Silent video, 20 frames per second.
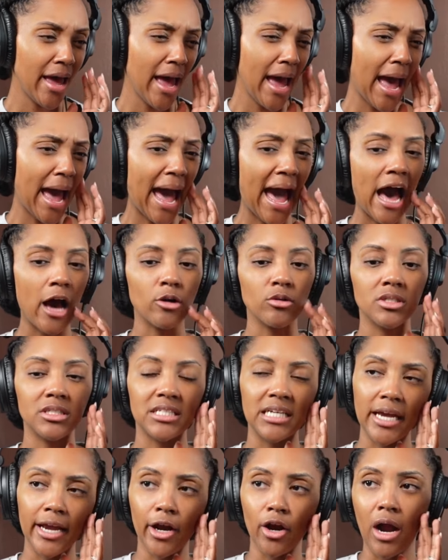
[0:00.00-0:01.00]
how
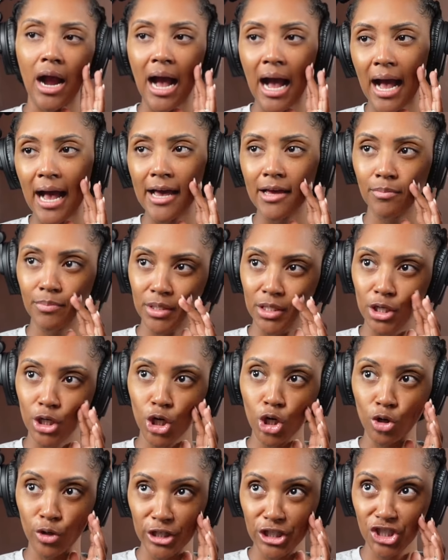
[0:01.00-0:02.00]
dare I be a
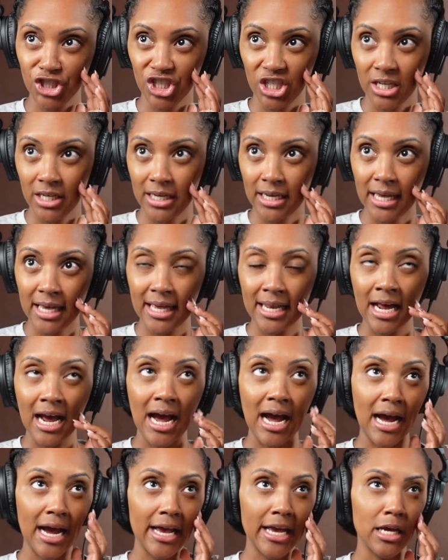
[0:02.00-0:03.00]
Christian and
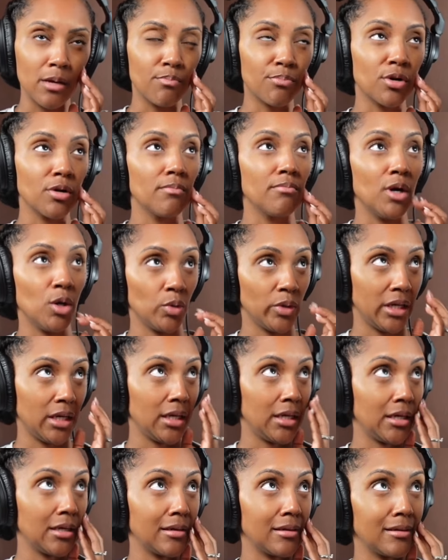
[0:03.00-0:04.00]
I am
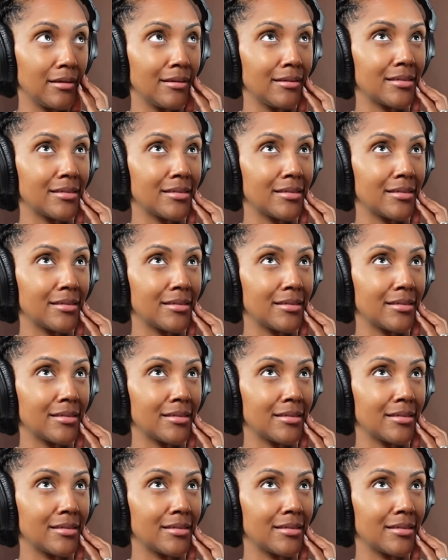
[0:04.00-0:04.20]
promoting